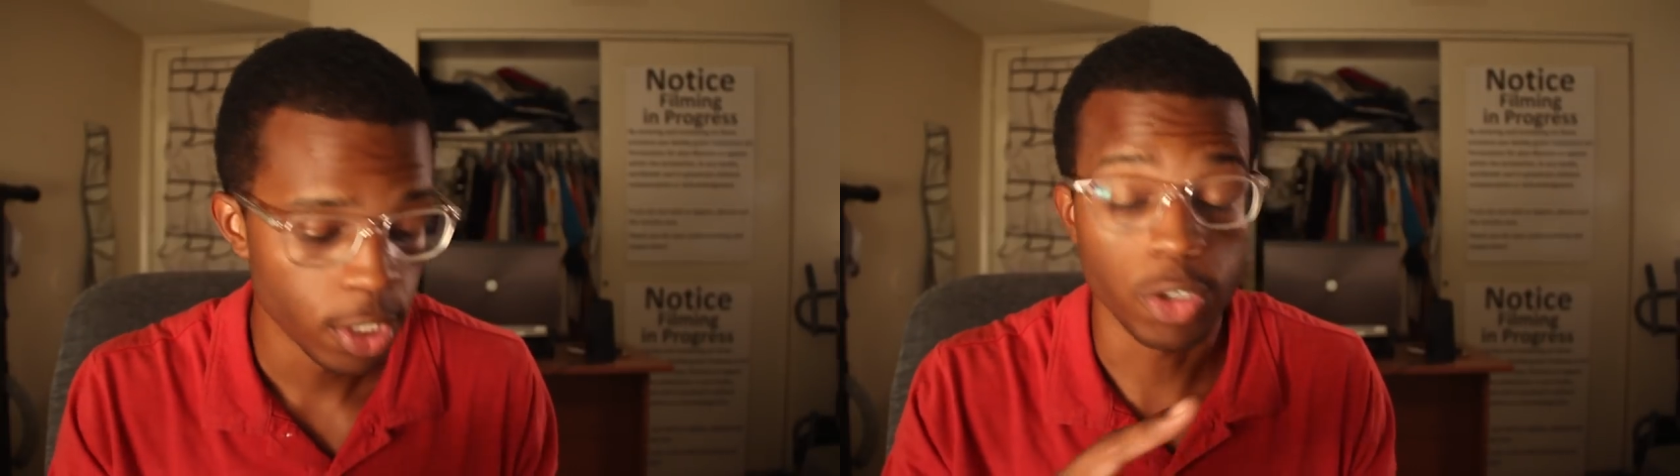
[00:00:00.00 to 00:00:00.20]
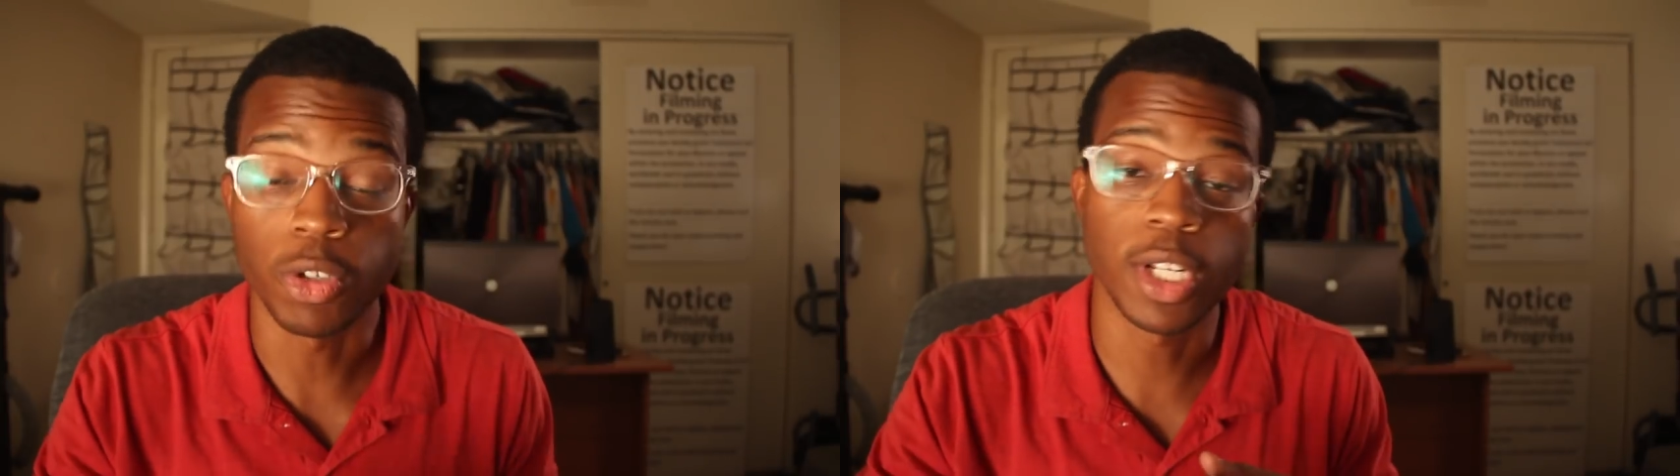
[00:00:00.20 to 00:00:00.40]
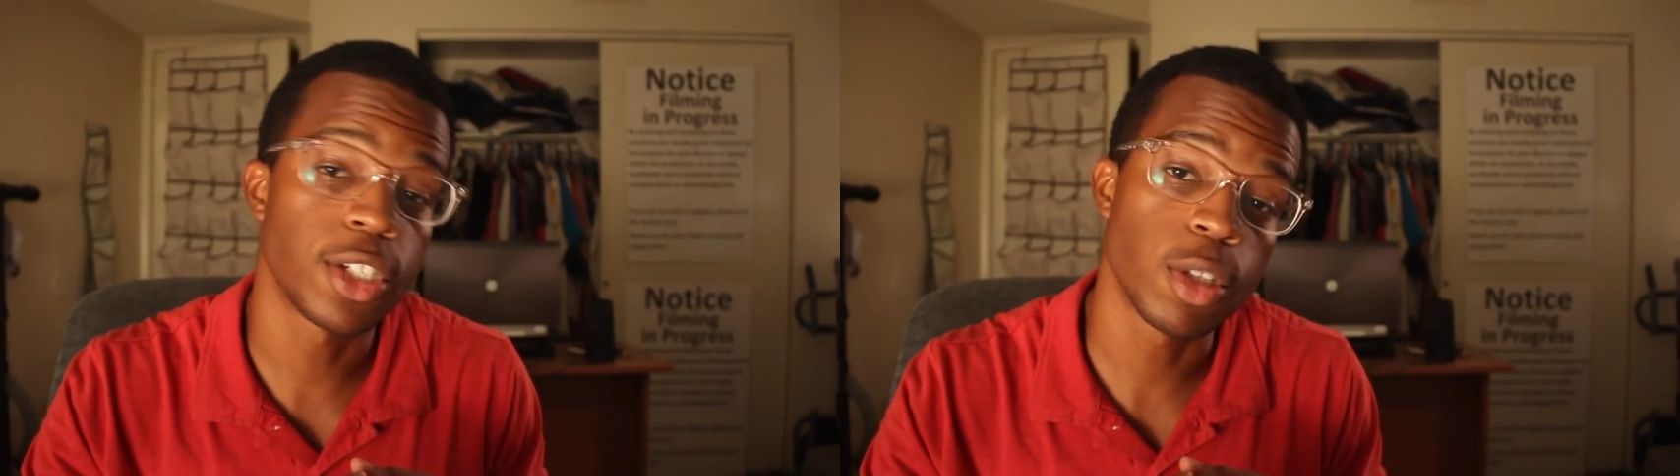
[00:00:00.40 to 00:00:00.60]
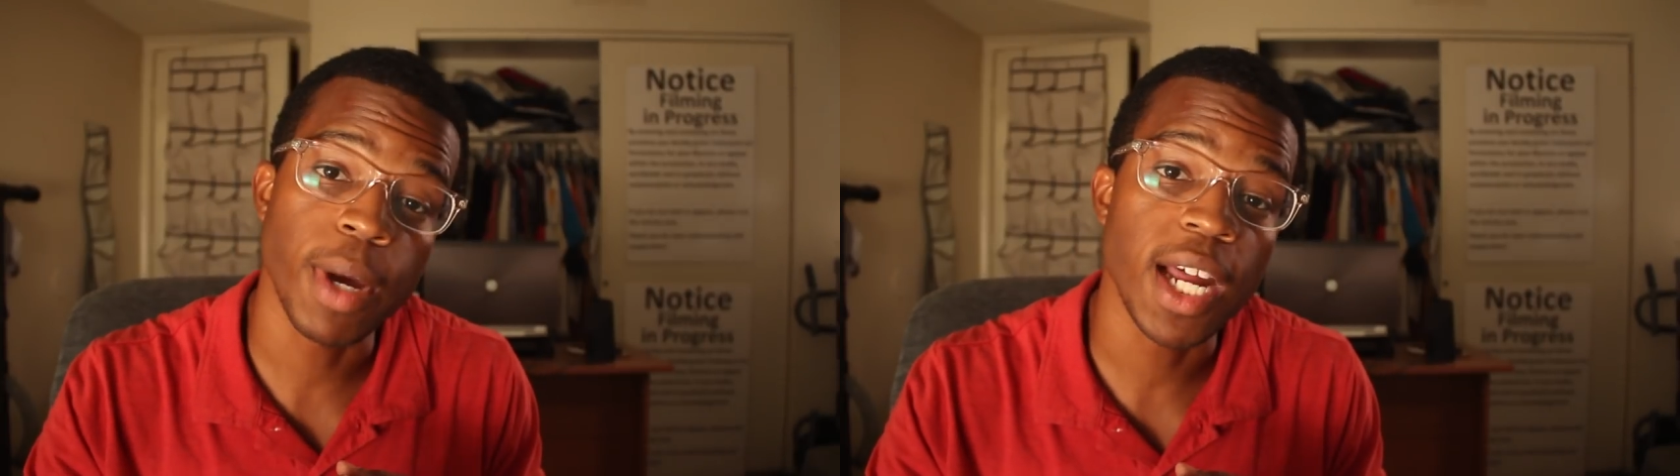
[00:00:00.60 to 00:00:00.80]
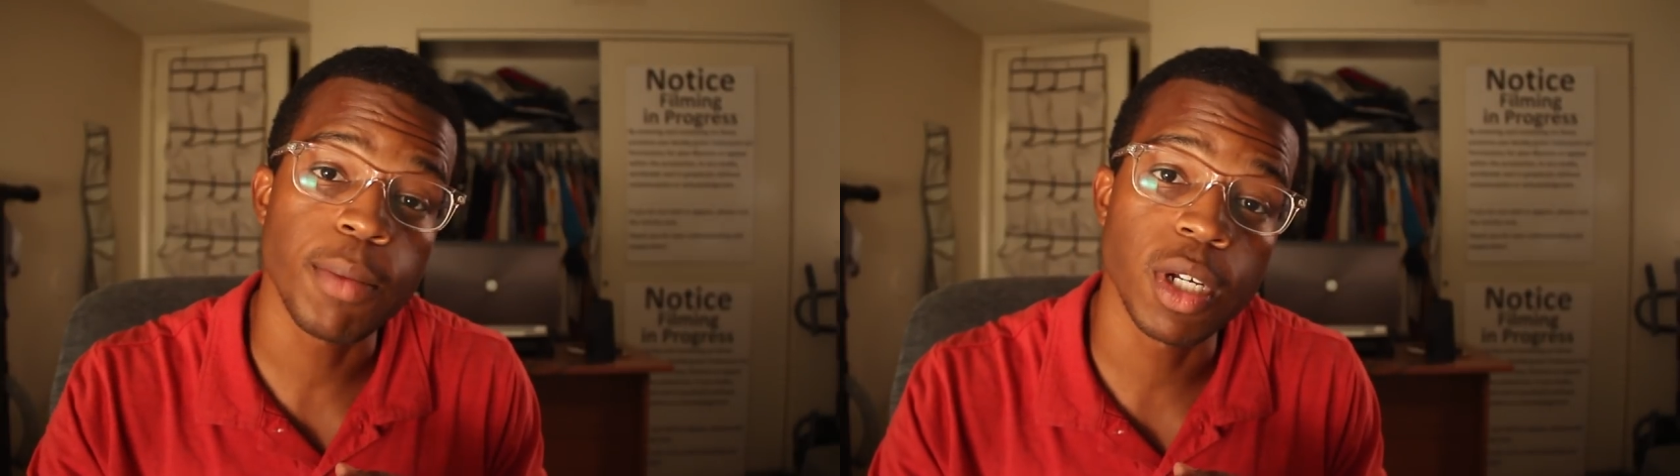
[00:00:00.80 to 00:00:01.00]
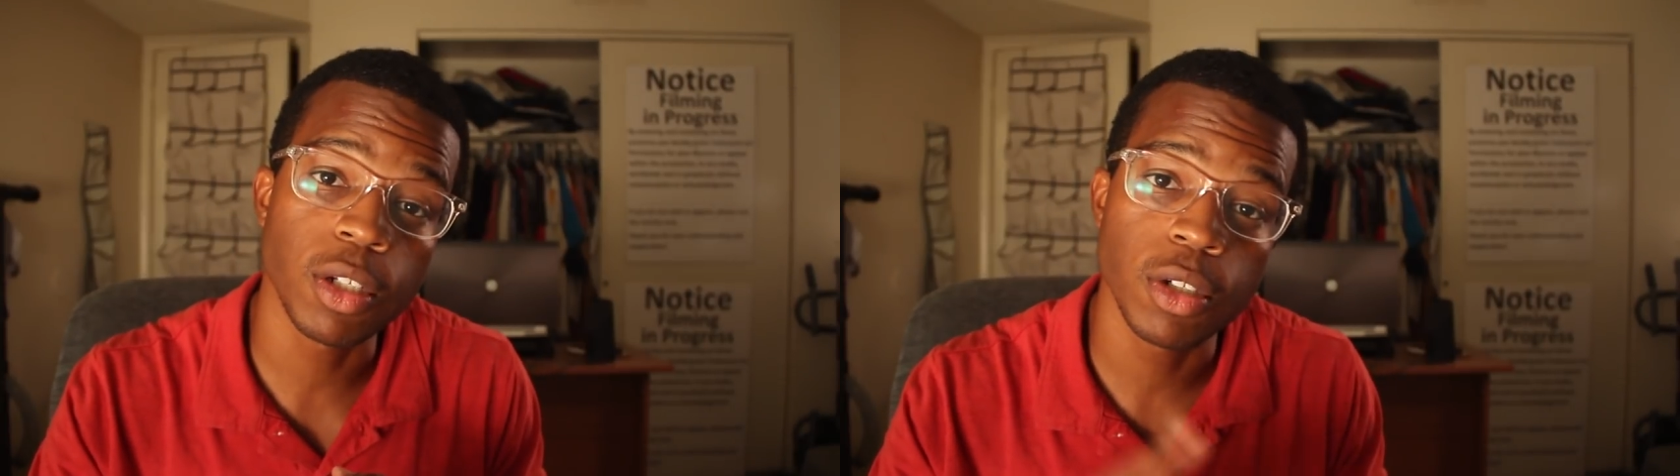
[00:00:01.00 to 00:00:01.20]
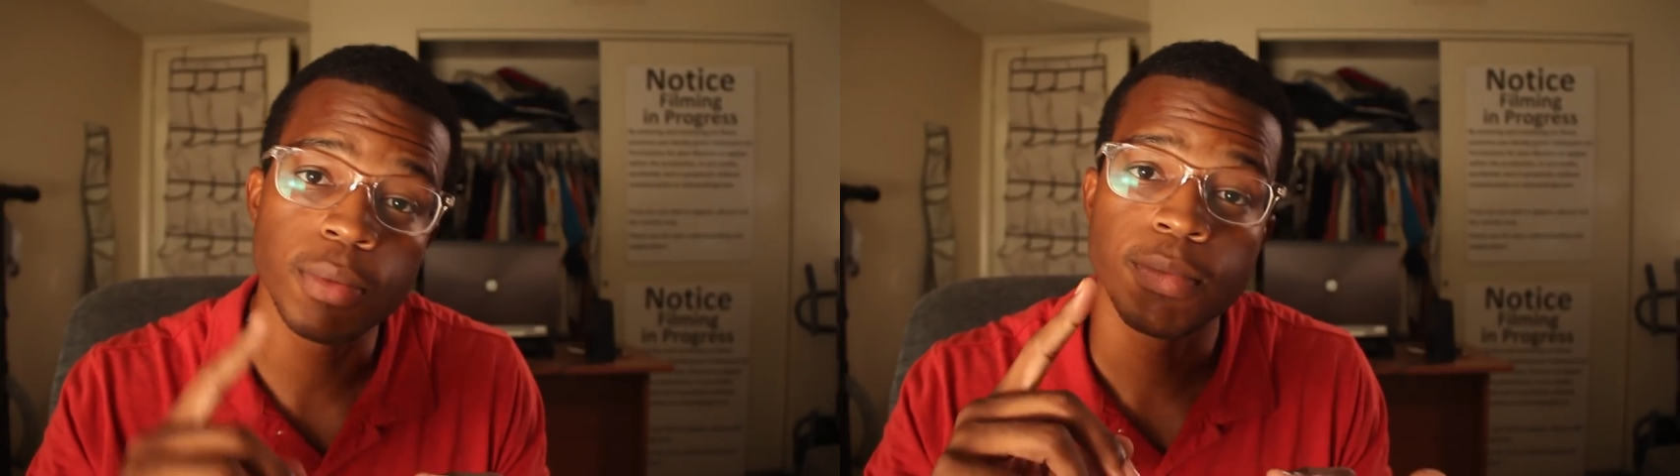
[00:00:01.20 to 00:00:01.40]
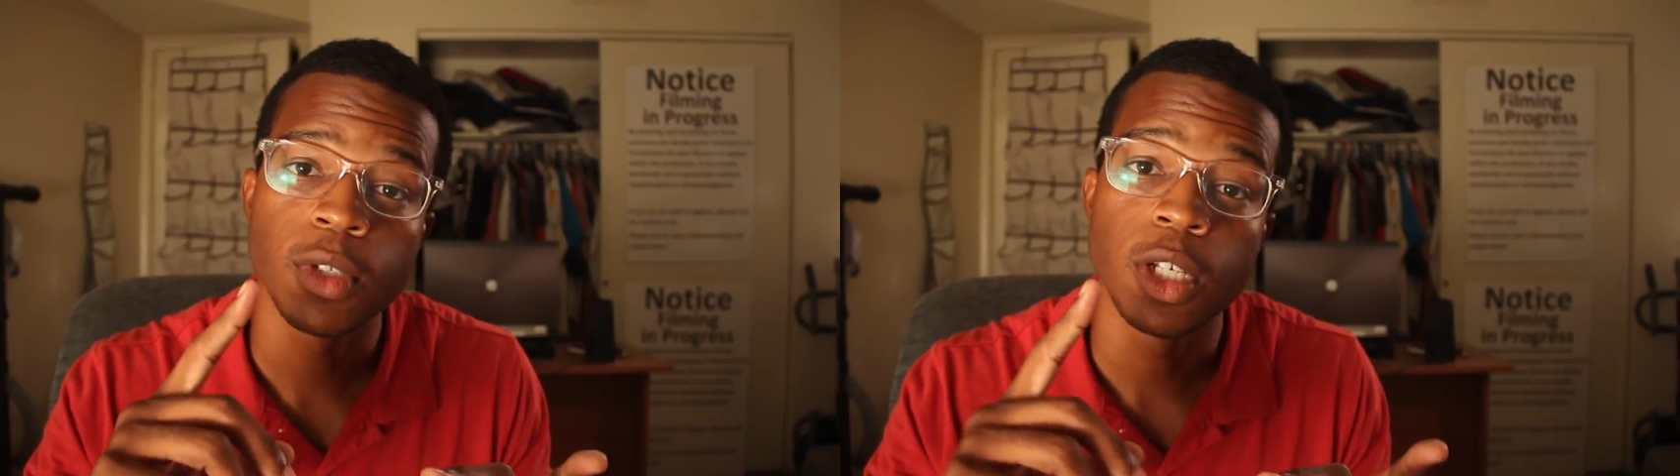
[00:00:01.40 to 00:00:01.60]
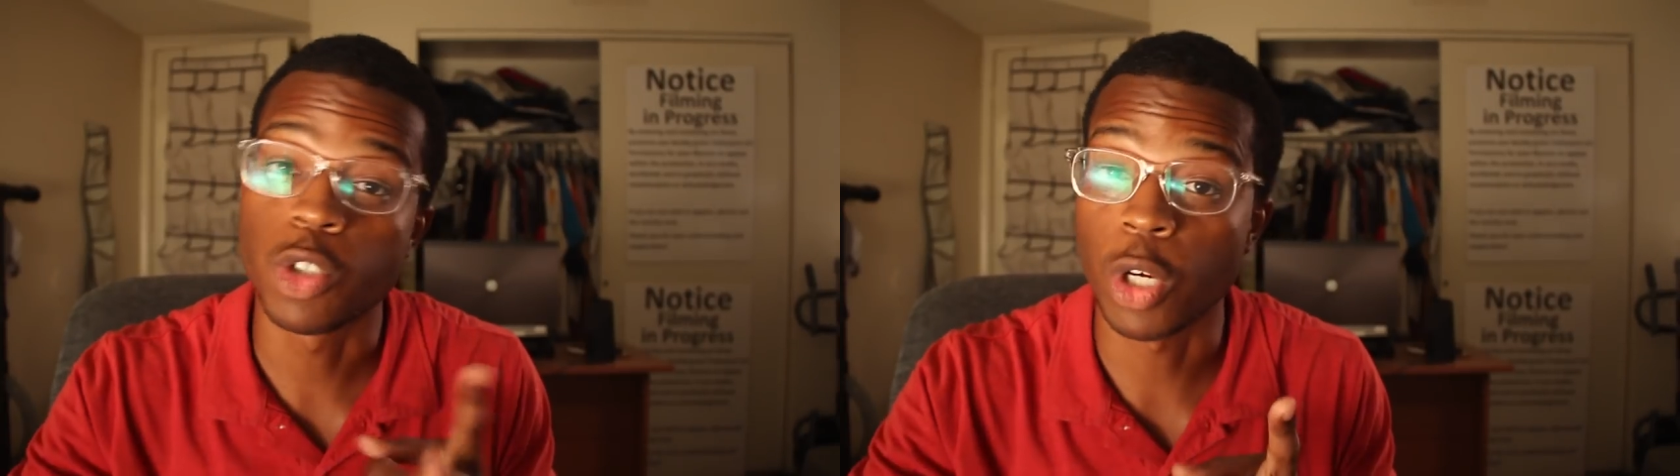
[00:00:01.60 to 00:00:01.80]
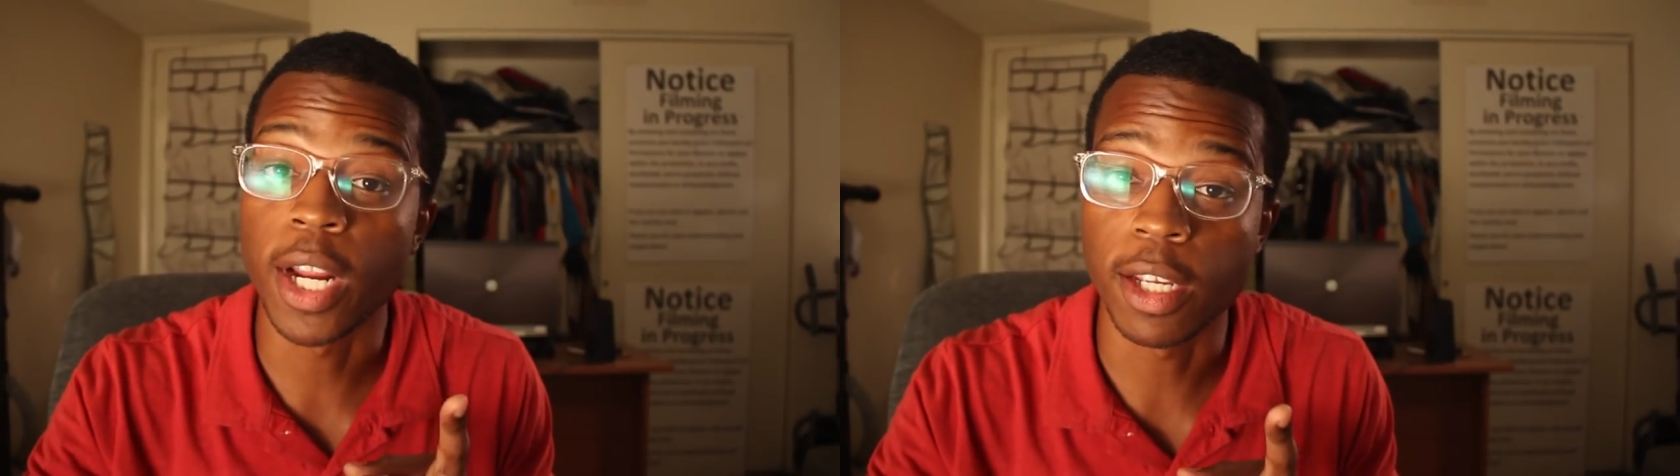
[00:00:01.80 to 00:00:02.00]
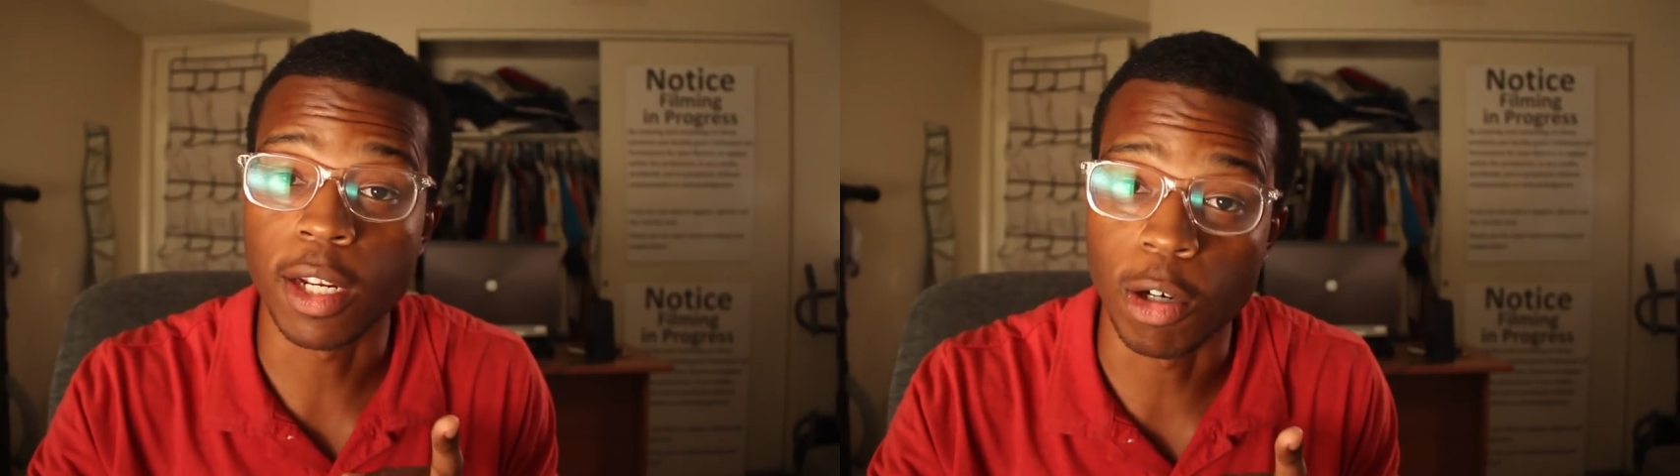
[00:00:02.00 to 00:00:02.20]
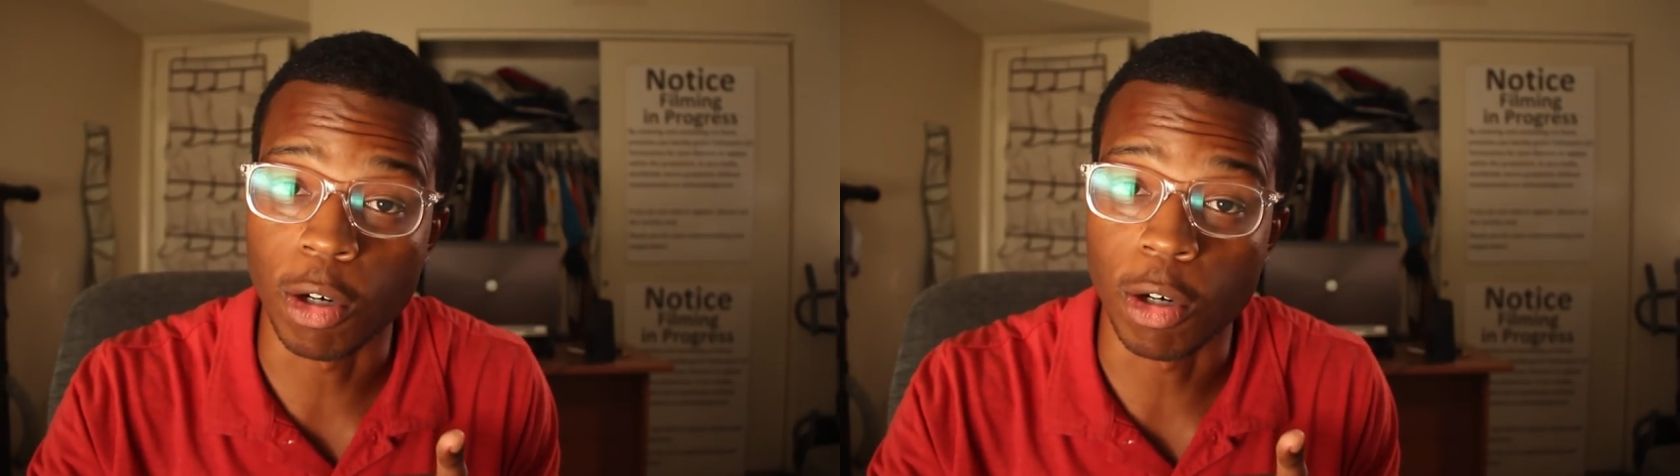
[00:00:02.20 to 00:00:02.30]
So Dennis the bodybuilder is trying to get a